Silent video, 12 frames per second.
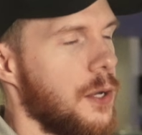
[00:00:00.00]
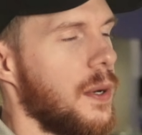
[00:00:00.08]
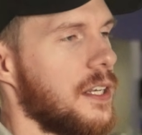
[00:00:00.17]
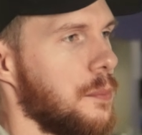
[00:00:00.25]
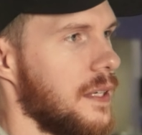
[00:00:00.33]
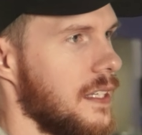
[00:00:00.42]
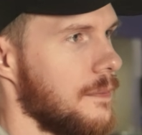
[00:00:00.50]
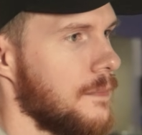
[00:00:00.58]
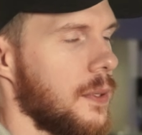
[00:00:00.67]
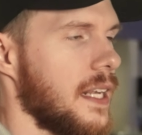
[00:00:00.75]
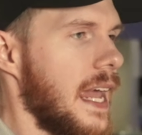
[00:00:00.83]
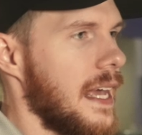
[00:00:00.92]
quite a bit.
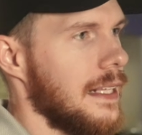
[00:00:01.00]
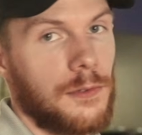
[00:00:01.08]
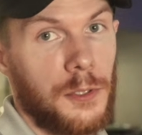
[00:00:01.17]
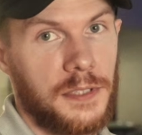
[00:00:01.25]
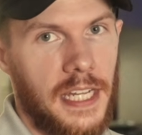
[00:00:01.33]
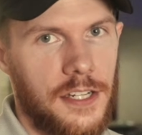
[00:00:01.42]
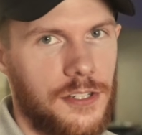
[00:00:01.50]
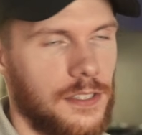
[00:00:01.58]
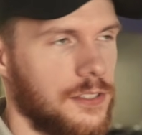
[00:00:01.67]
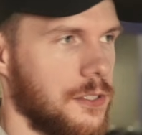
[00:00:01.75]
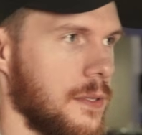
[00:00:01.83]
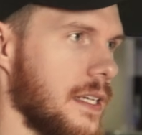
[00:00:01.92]
We're gonna add a
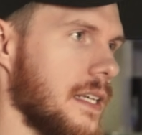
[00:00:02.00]
rotation to